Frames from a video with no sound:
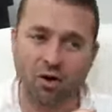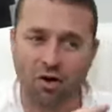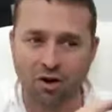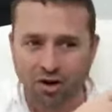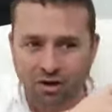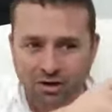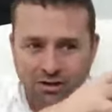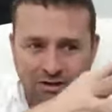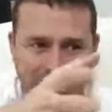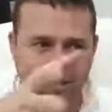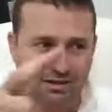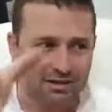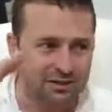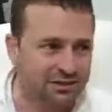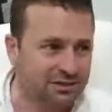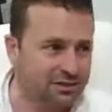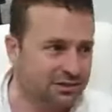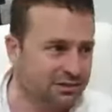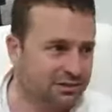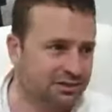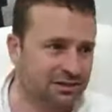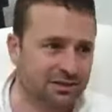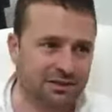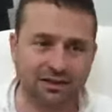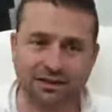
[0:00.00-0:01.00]
All
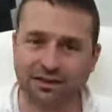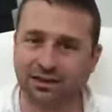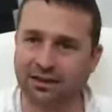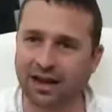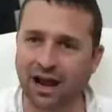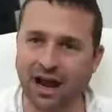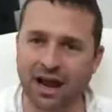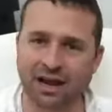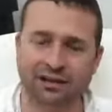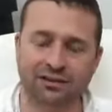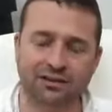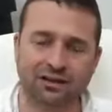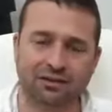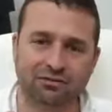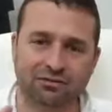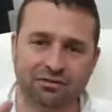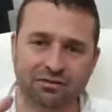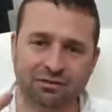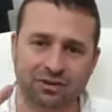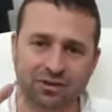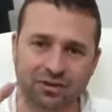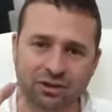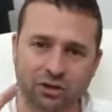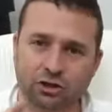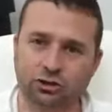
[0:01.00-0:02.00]
this kind of
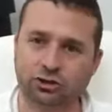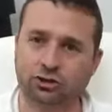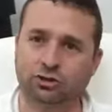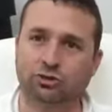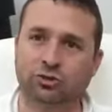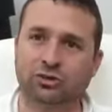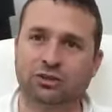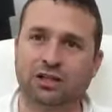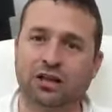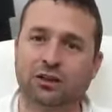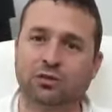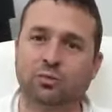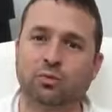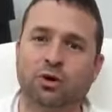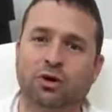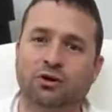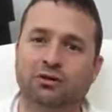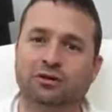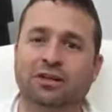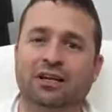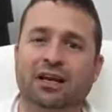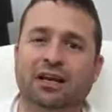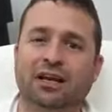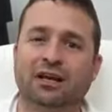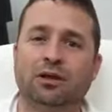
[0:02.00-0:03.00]
issues that
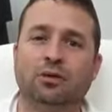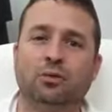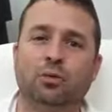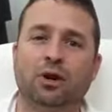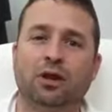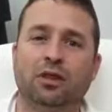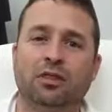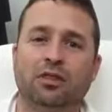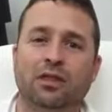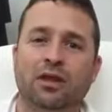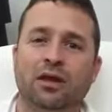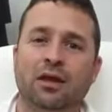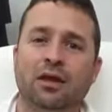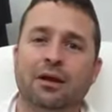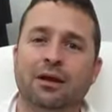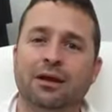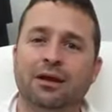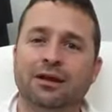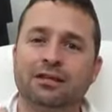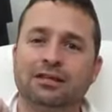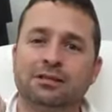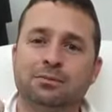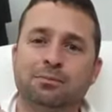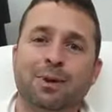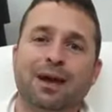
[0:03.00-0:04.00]
we're dealing with
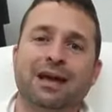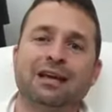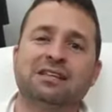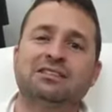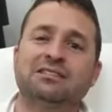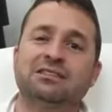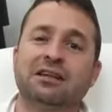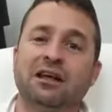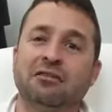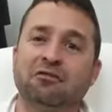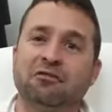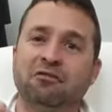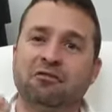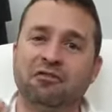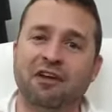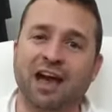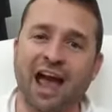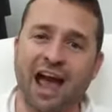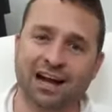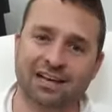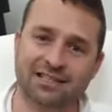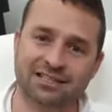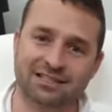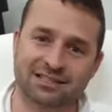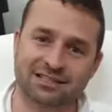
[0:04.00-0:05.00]
is based on
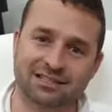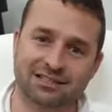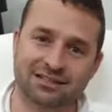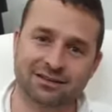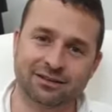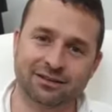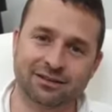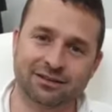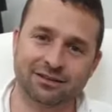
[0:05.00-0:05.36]
facts.